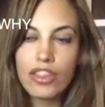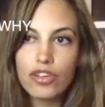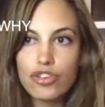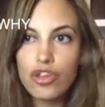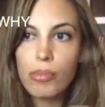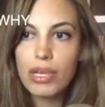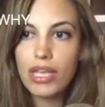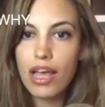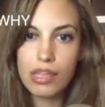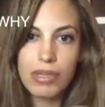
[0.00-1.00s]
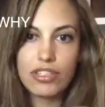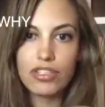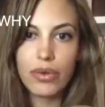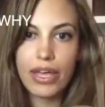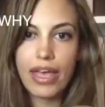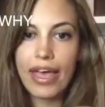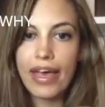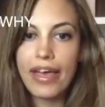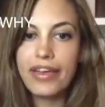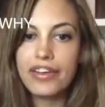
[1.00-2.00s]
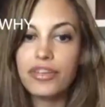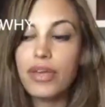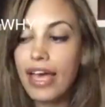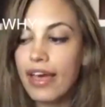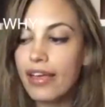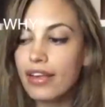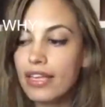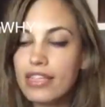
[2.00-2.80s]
there's so many elements to it, and you can